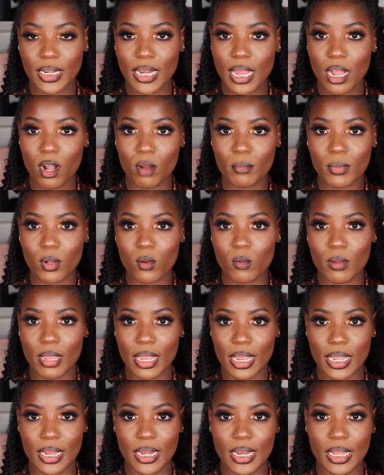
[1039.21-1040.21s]
now, I'm gonna go
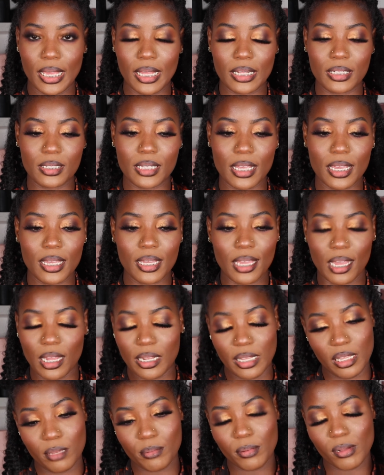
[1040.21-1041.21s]
ahead and take a
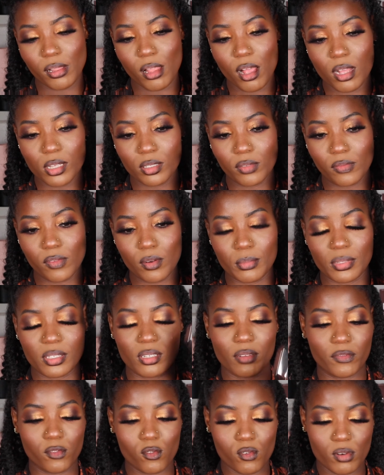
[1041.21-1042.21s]
lip gloss from
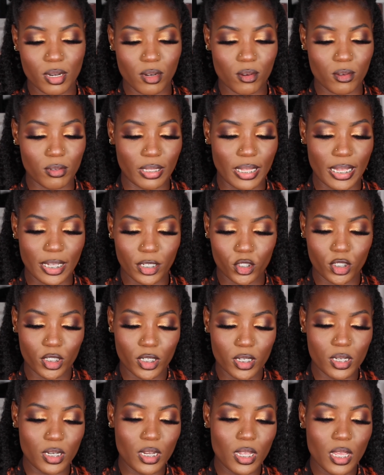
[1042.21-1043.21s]
Sephora
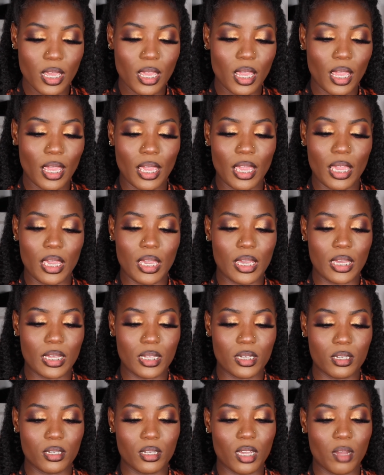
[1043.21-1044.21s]
Collection,
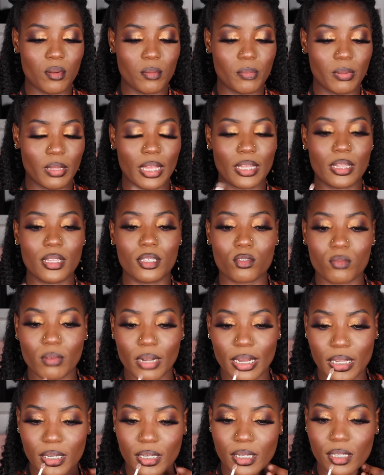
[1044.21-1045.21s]
and I'm gonna apply this right in